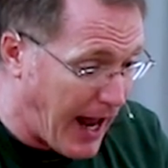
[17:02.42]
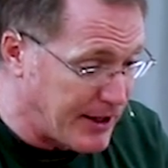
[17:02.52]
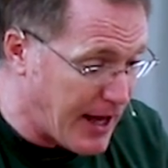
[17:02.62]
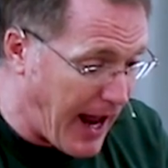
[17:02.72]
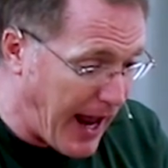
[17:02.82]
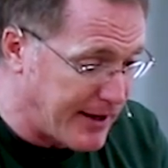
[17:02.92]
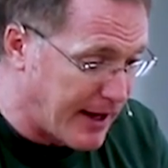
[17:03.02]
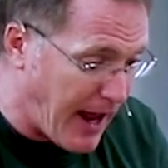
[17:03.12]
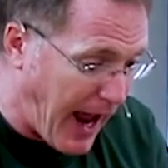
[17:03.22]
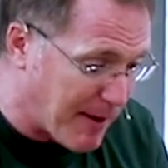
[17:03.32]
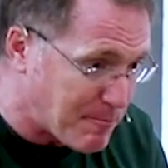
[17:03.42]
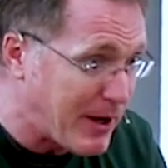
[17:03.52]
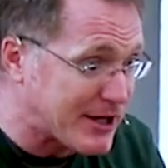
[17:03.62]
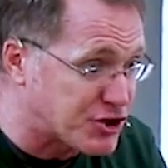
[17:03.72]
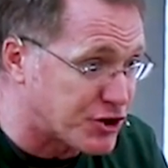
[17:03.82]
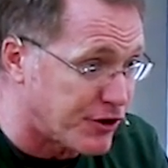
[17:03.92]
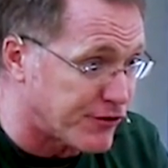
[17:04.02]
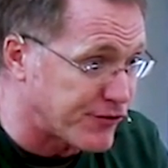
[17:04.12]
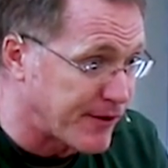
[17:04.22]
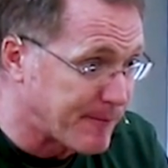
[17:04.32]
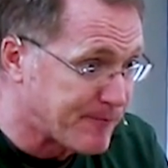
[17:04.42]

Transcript: and, and at pictures.